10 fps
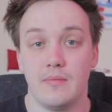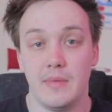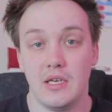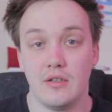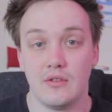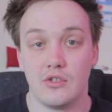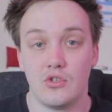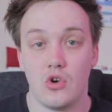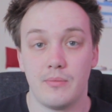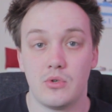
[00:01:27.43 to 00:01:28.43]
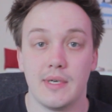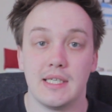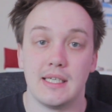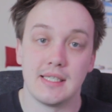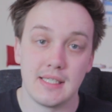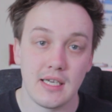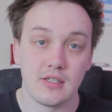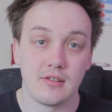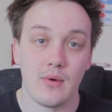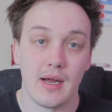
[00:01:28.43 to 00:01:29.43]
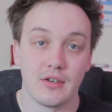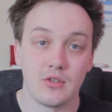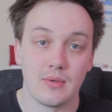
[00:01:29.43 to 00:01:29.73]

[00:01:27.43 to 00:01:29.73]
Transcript: meaning the top 26 who had